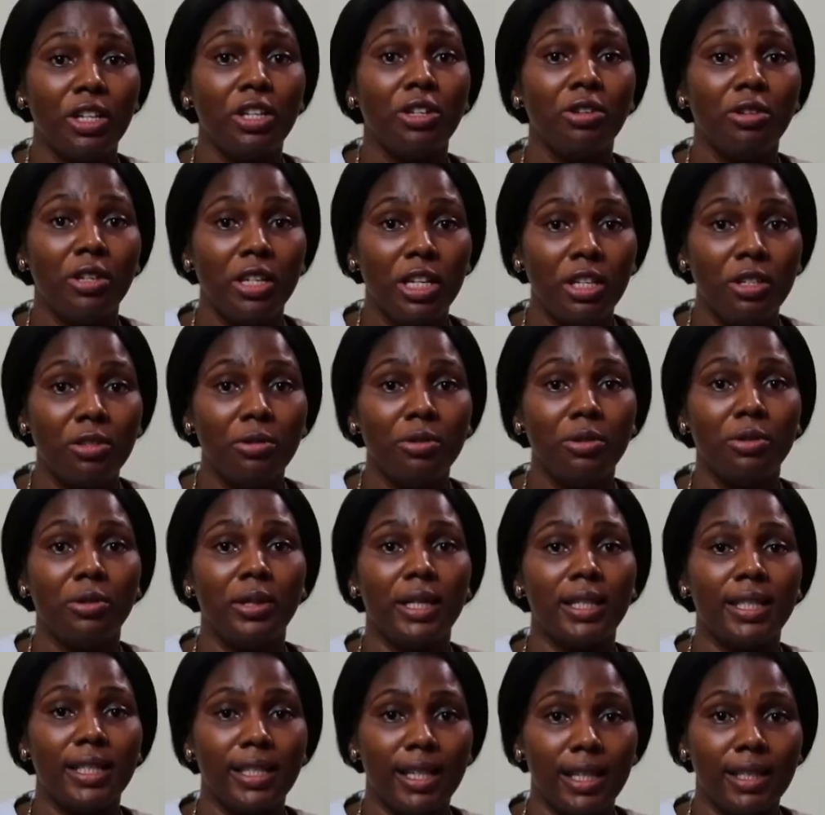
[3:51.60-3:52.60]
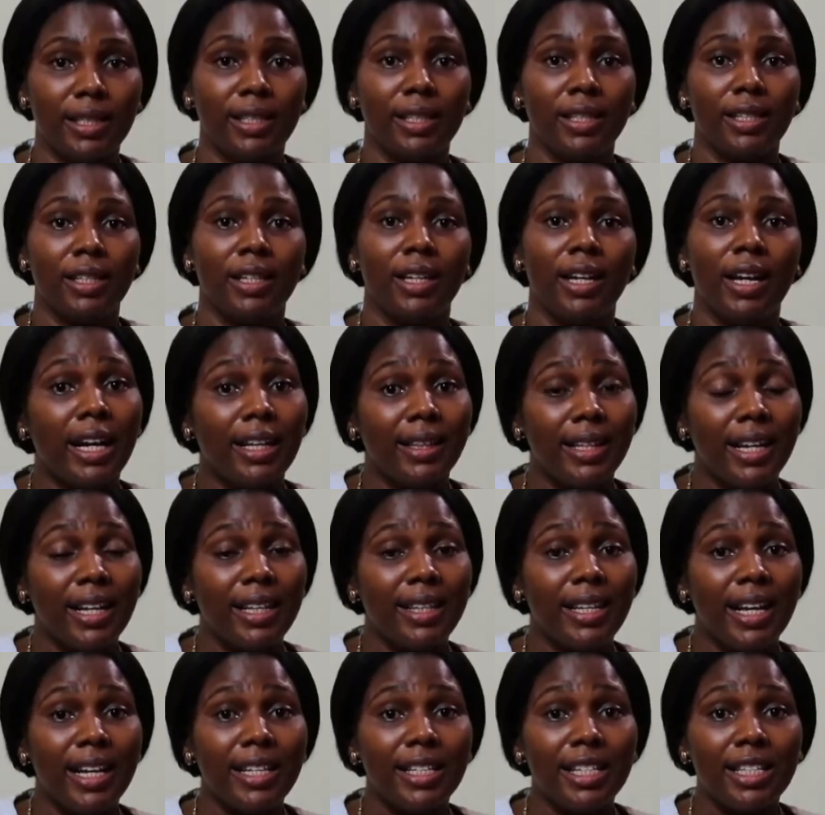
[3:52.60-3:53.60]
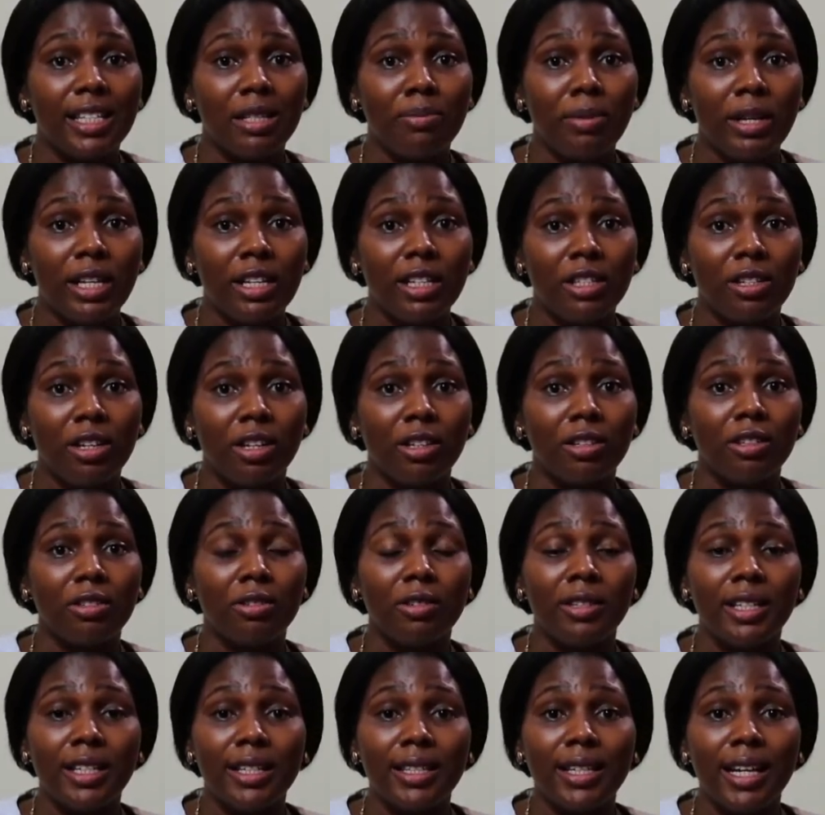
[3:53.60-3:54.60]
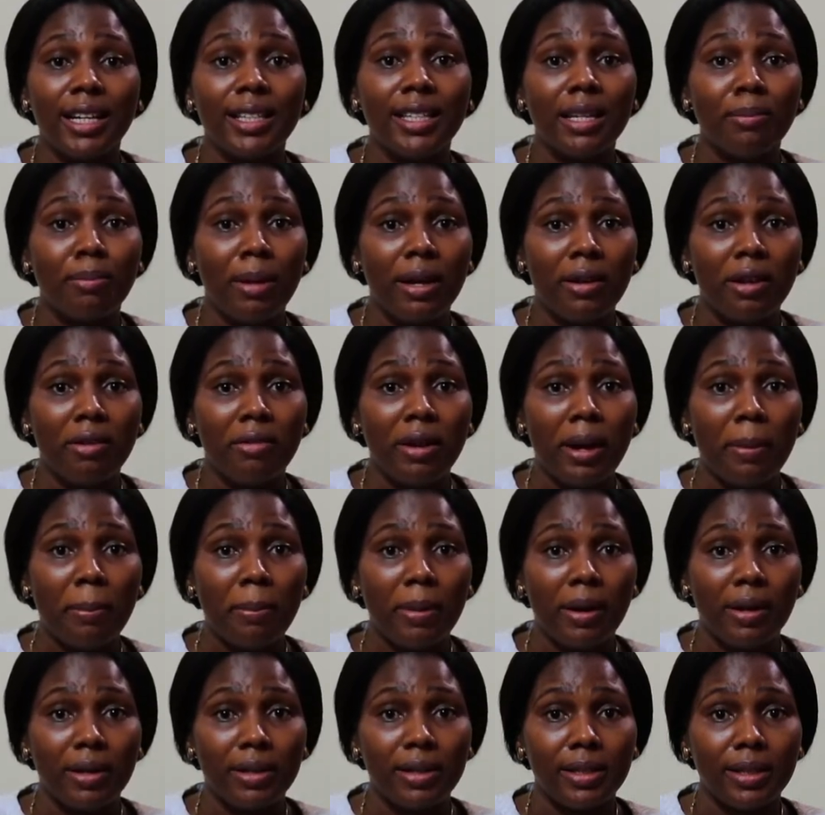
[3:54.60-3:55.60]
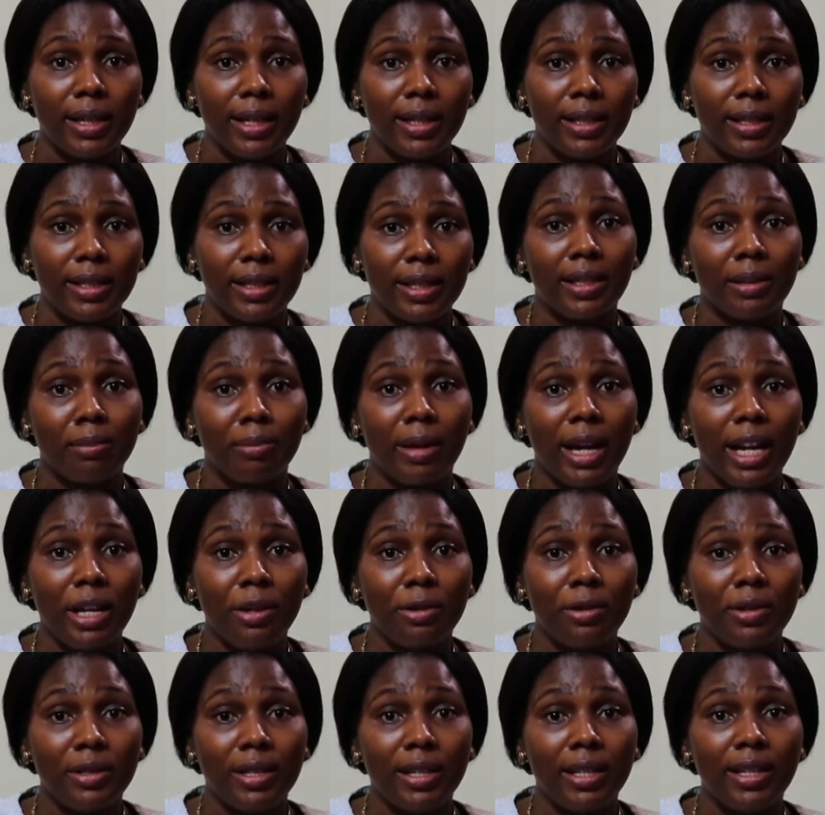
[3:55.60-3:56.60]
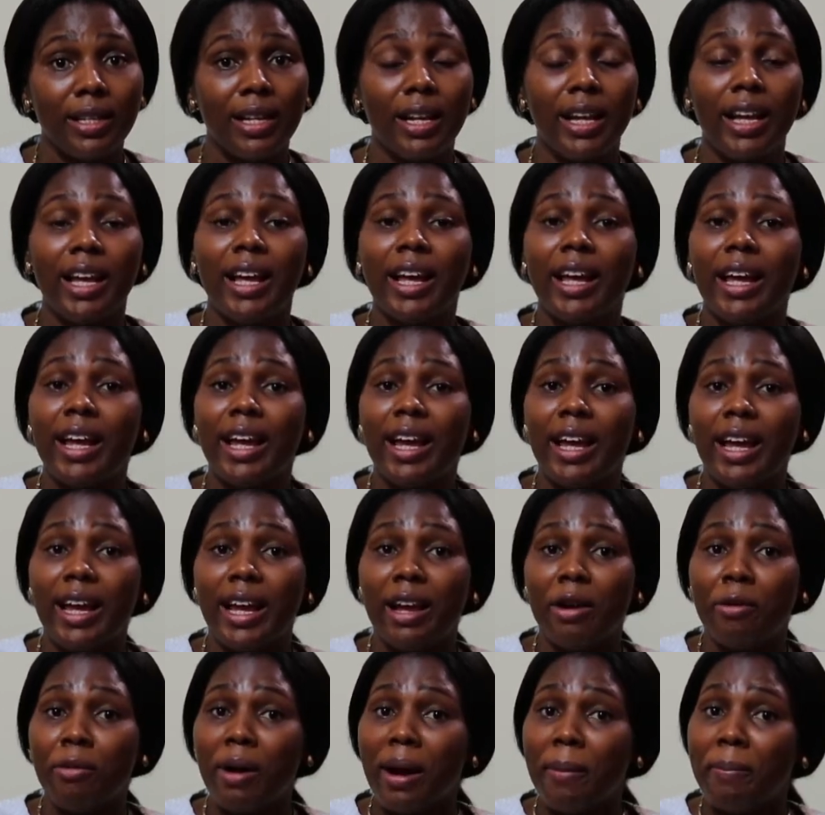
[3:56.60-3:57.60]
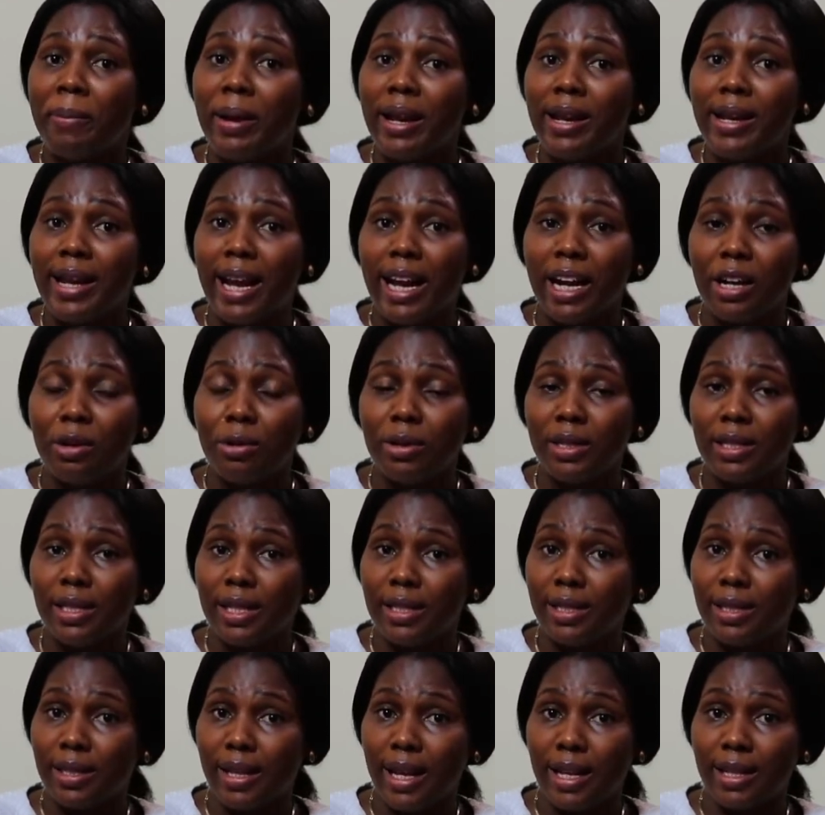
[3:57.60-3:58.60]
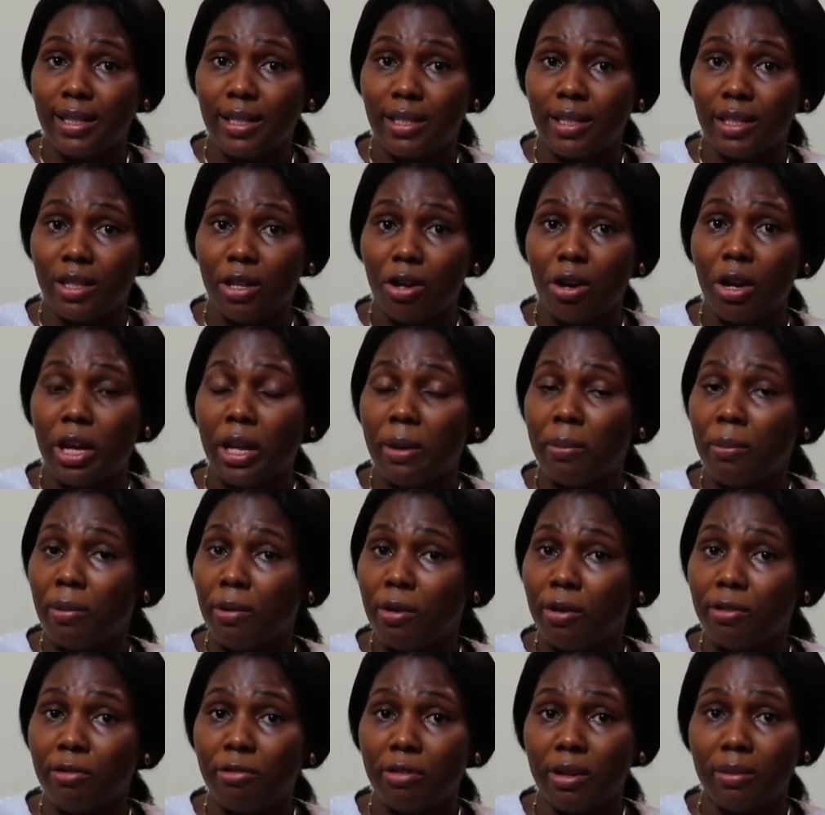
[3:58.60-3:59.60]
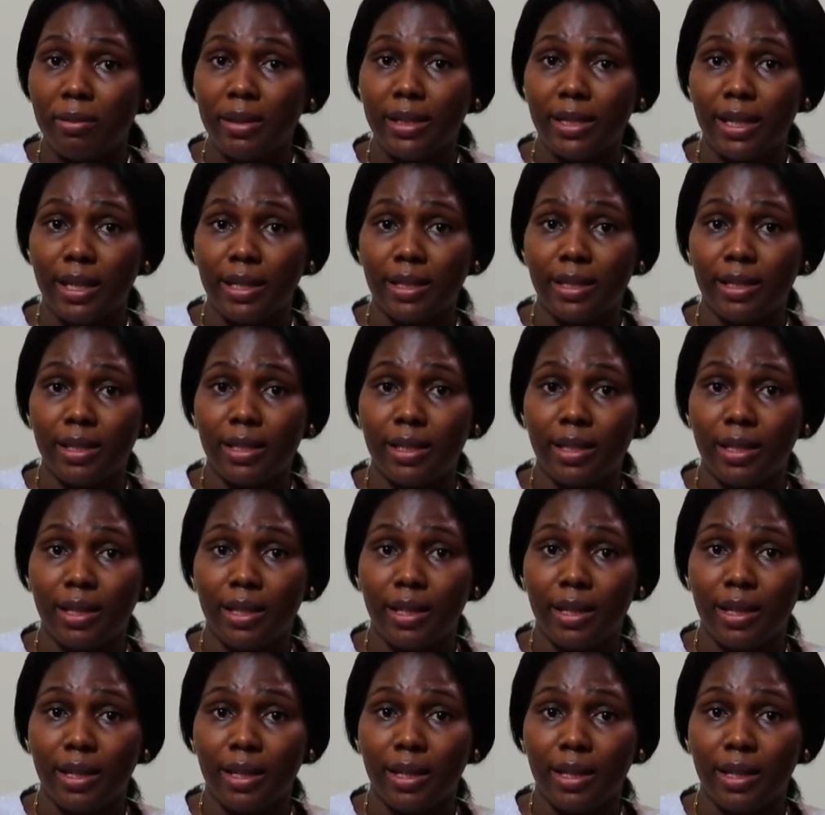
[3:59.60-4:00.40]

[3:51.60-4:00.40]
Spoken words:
you need to do a test. And that test is being done to detect the malaria parasite by using a rapid diagnosis test, a blood film test.